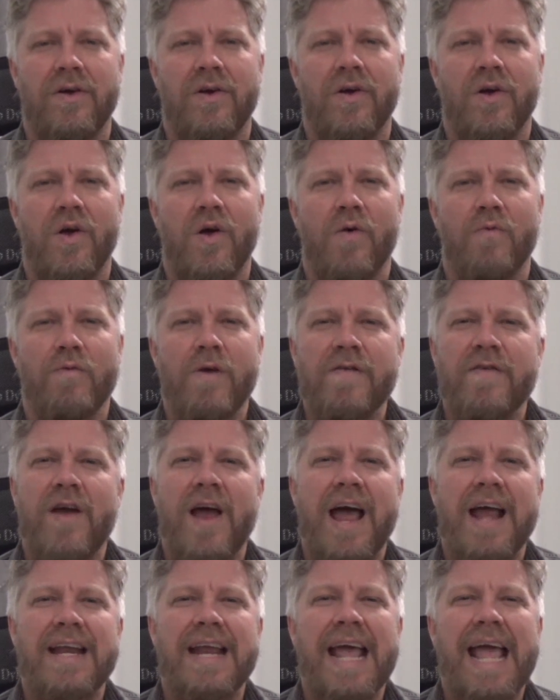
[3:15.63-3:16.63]
River
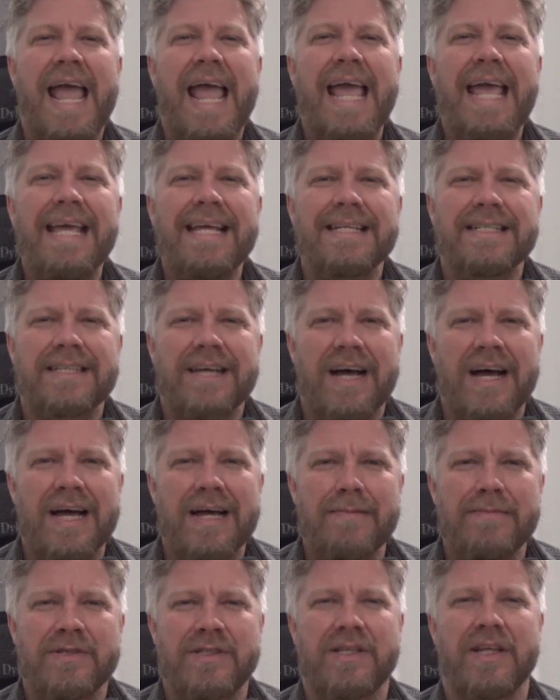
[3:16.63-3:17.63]
had 8
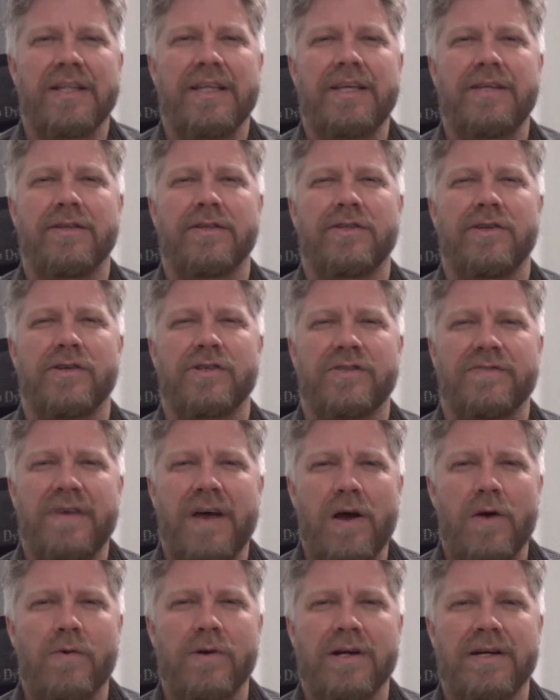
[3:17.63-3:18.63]
times the lethal dose of
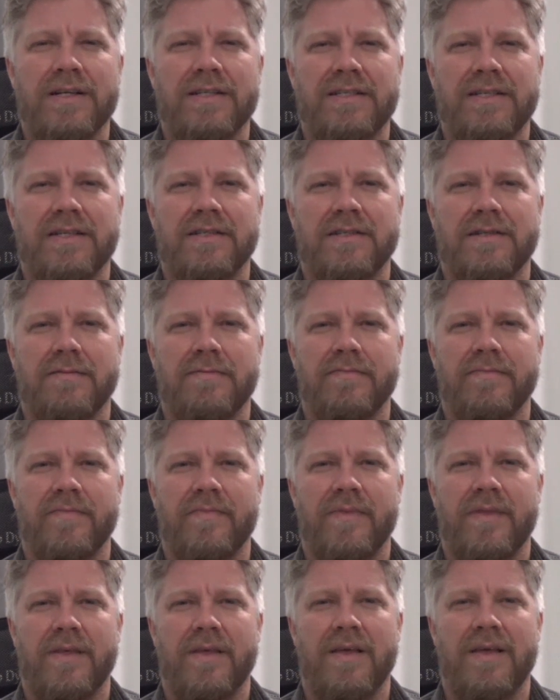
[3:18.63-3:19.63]
heroin in his system.
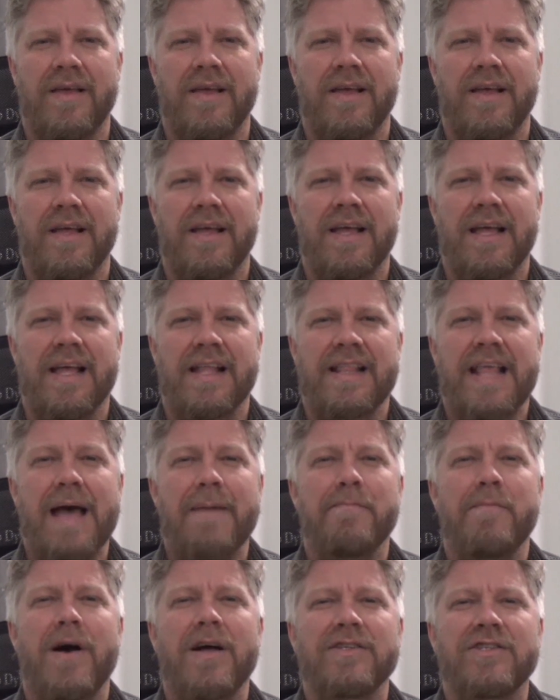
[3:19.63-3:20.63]
That
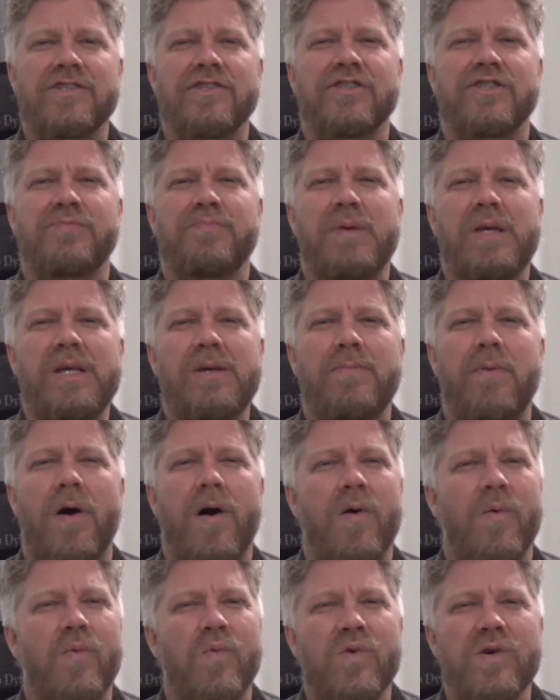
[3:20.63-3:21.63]
monster
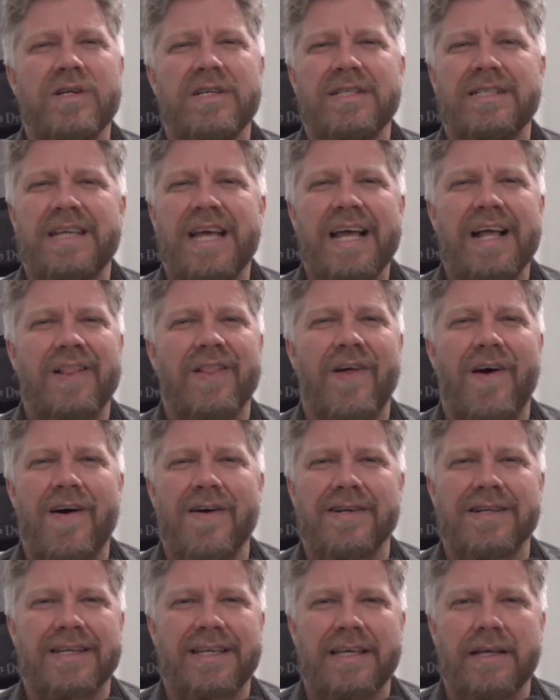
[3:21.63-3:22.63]
speedball wouldn't take long
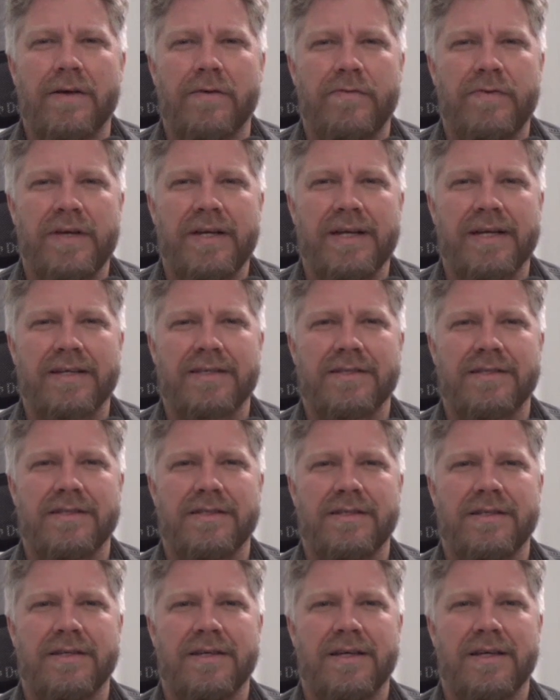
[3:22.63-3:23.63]
to kill Phoenix.
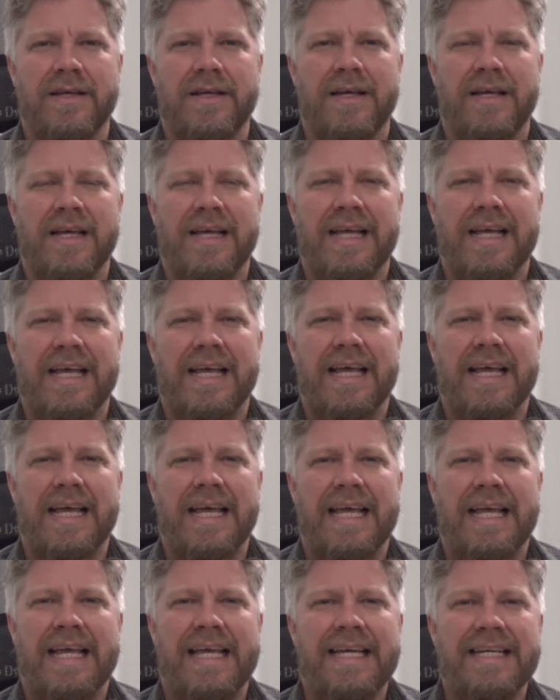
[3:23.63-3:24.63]

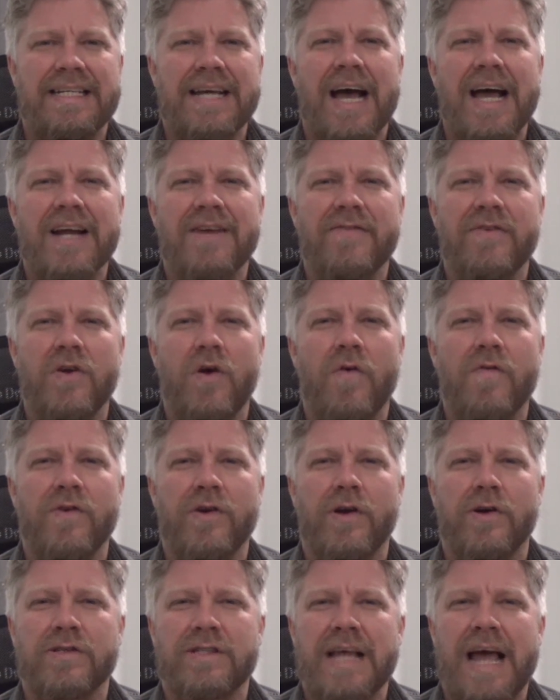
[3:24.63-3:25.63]
He died of an
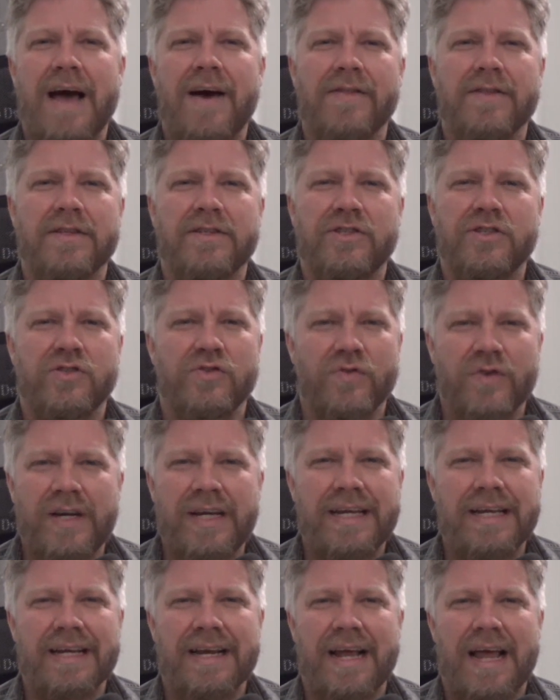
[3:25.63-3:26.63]
overdose out in the
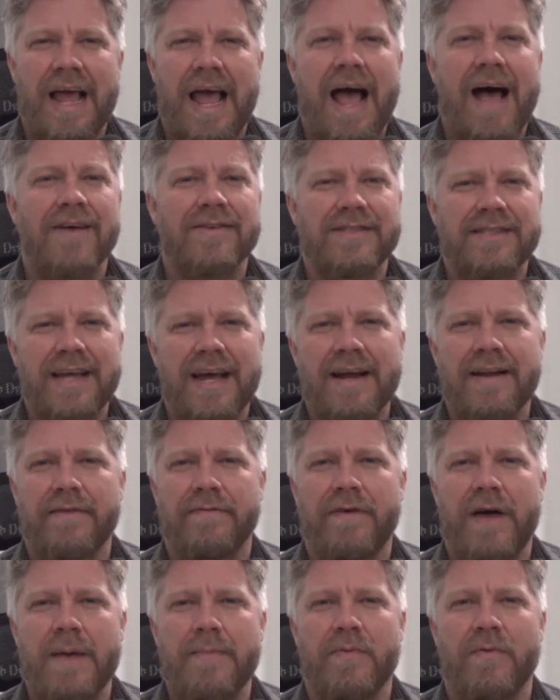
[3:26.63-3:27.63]
street outside of the
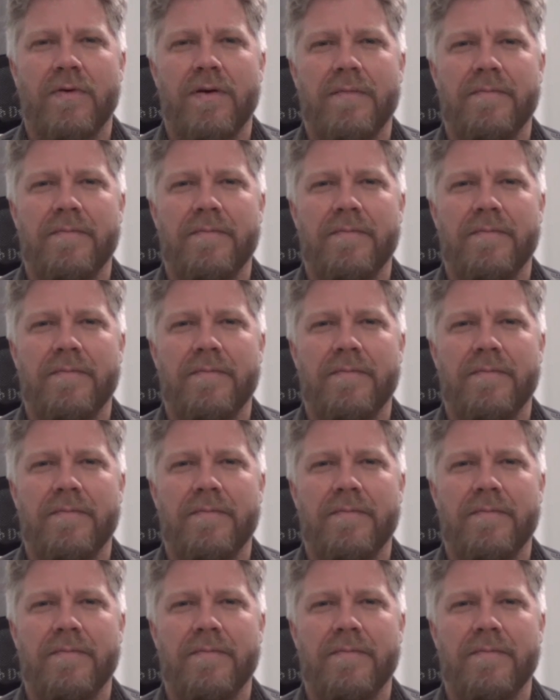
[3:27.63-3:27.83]
Viper Room.